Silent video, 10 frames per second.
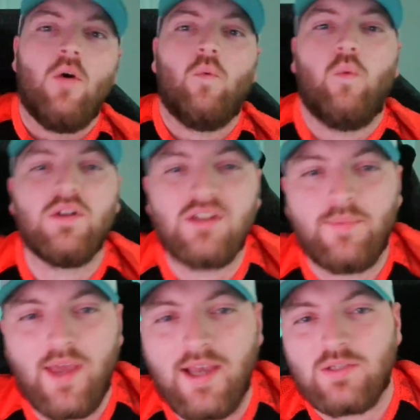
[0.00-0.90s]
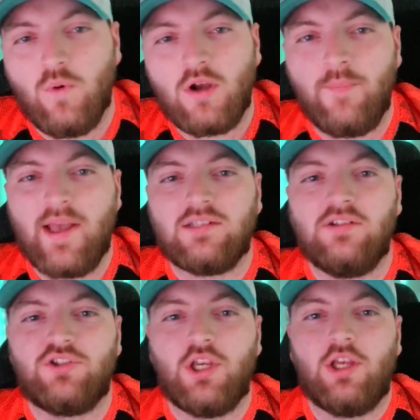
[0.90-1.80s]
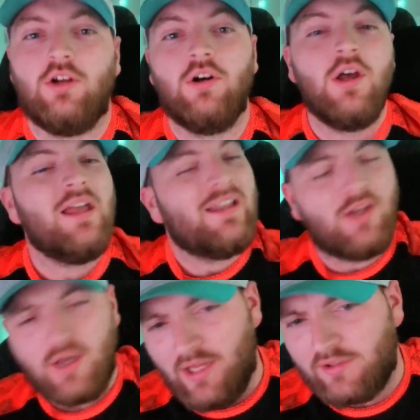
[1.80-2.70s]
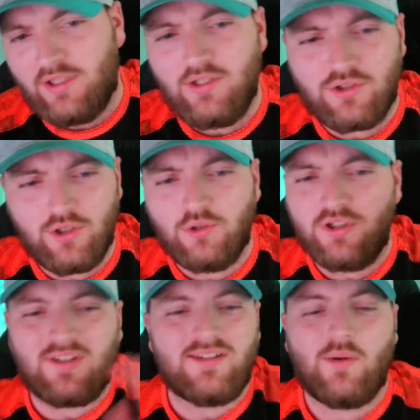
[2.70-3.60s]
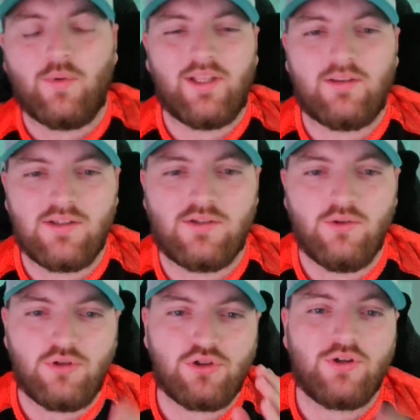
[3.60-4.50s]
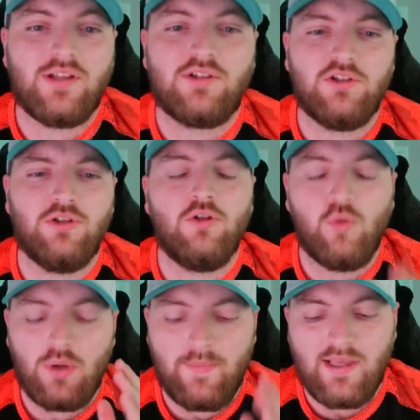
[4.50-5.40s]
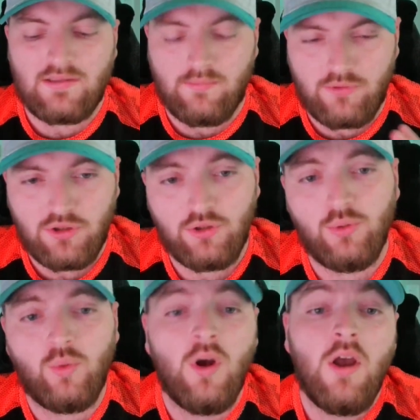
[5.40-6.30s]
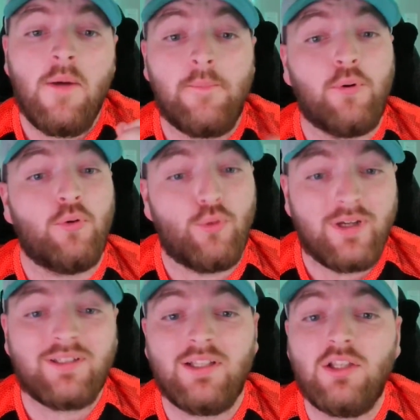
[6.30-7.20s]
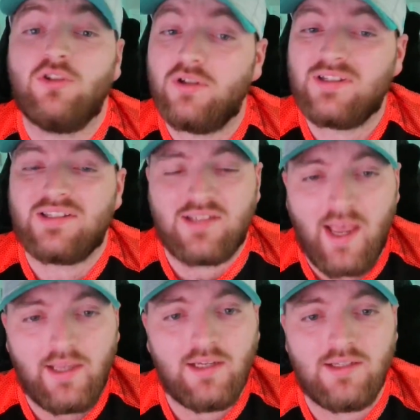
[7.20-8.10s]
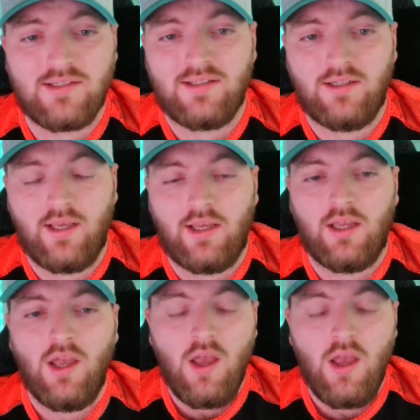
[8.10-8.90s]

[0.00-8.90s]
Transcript: What's up, guys? Welcome back to the channel. Cut out the intro just because I want to get these news straight to you. We made two pretty good signings today.